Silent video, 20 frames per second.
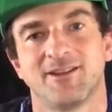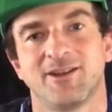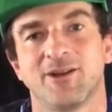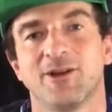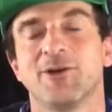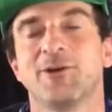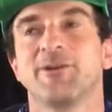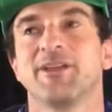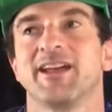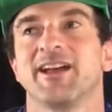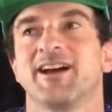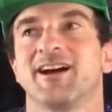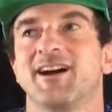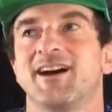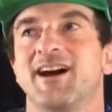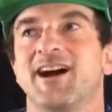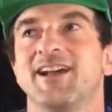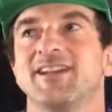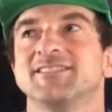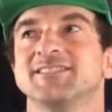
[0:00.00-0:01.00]
Oh yeah,
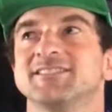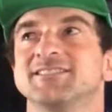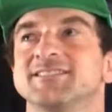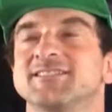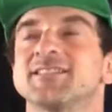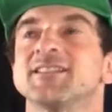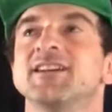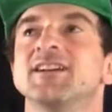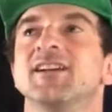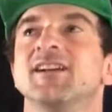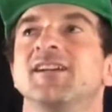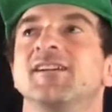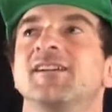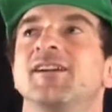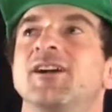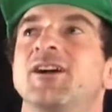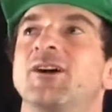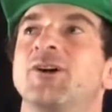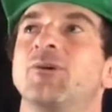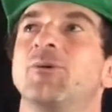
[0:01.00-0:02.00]
islands.
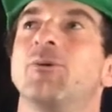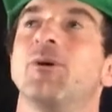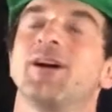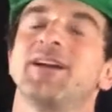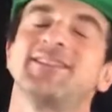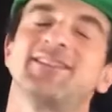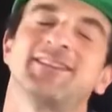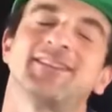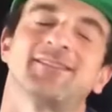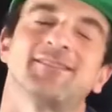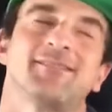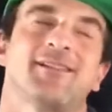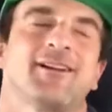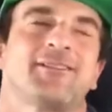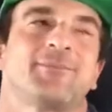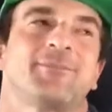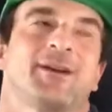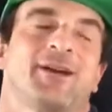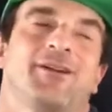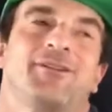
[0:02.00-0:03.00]
Well, I think a lot
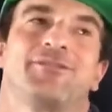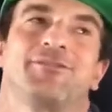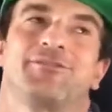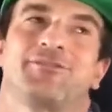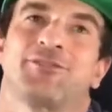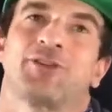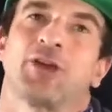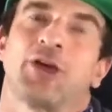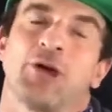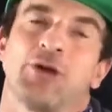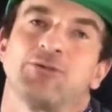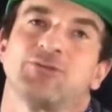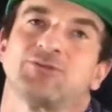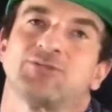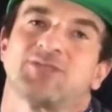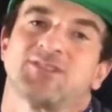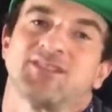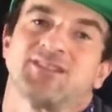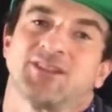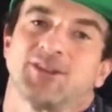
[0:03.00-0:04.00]
about the
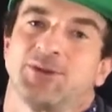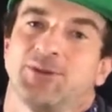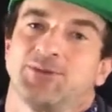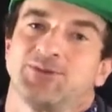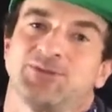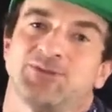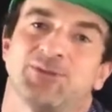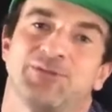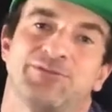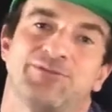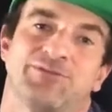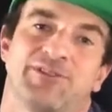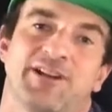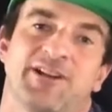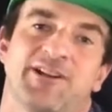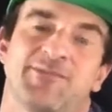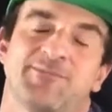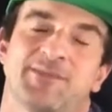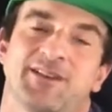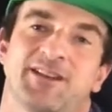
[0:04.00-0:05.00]
coast and the coastal
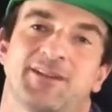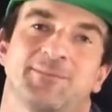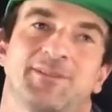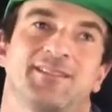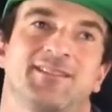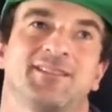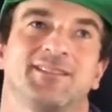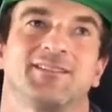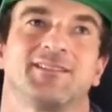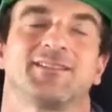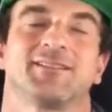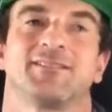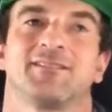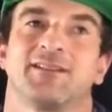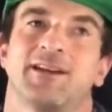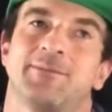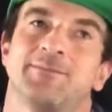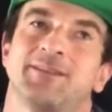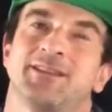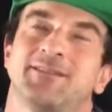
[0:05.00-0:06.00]
environment.
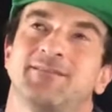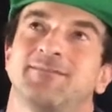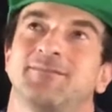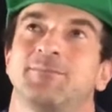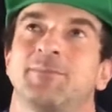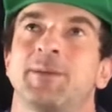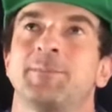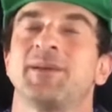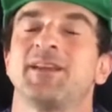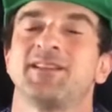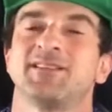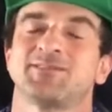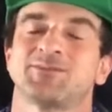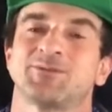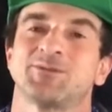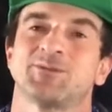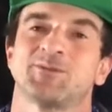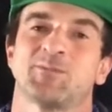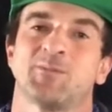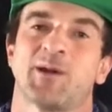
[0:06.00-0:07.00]
My paintings are
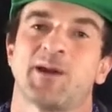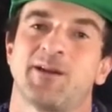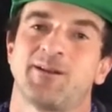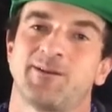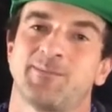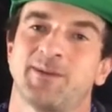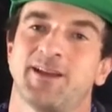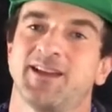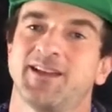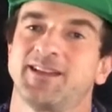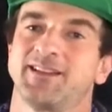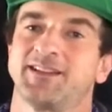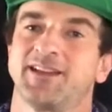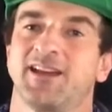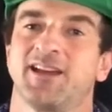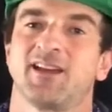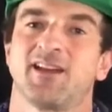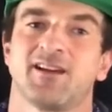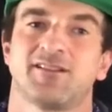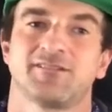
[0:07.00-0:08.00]
inspired by
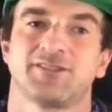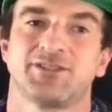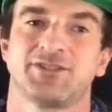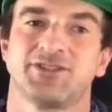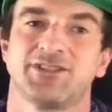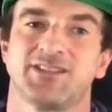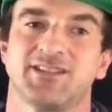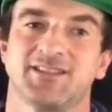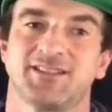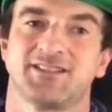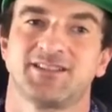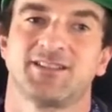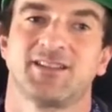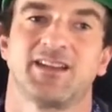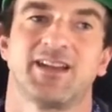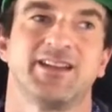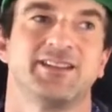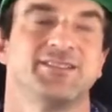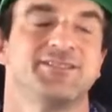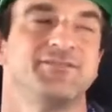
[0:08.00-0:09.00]
ecology
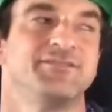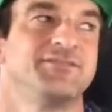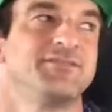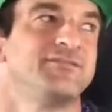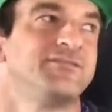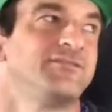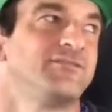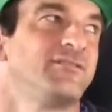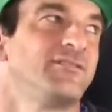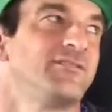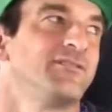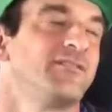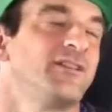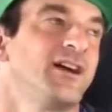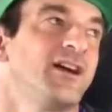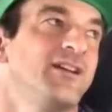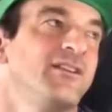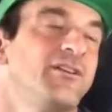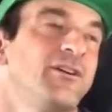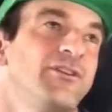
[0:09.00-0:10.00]
and
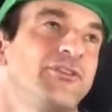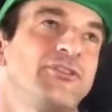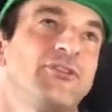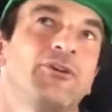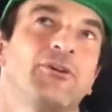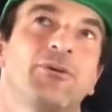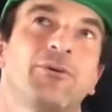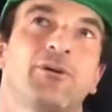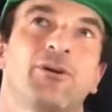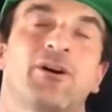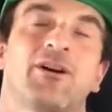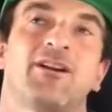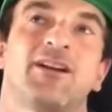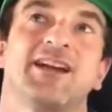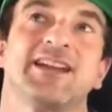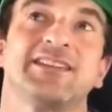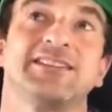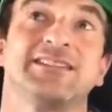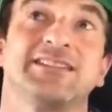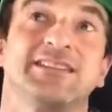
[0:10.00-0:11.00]
also our
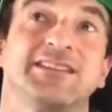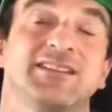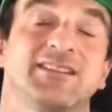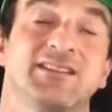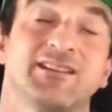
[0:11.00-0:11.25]
idea